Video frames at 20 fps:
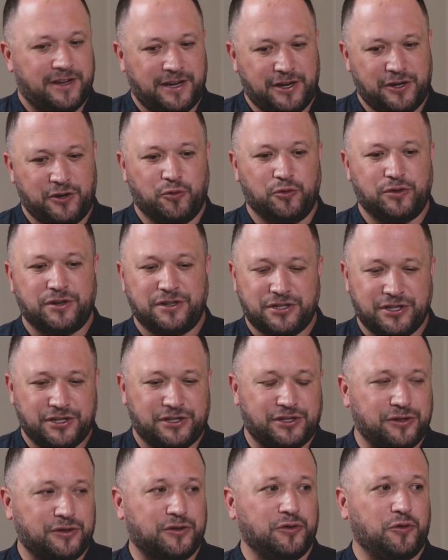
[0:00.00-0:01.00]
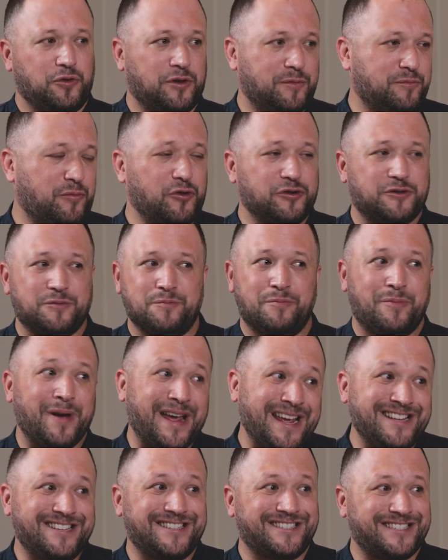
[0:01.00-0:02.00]
in order just to do the most
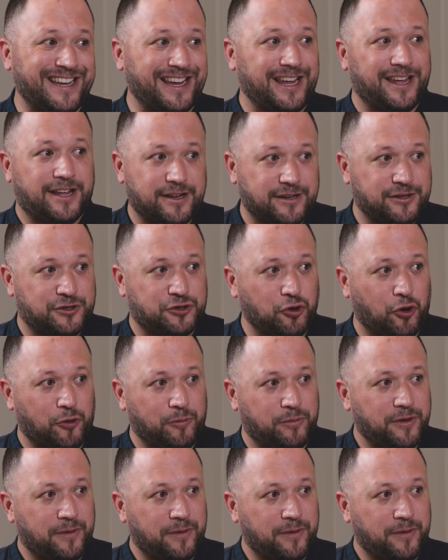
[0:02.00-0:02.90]
basic job.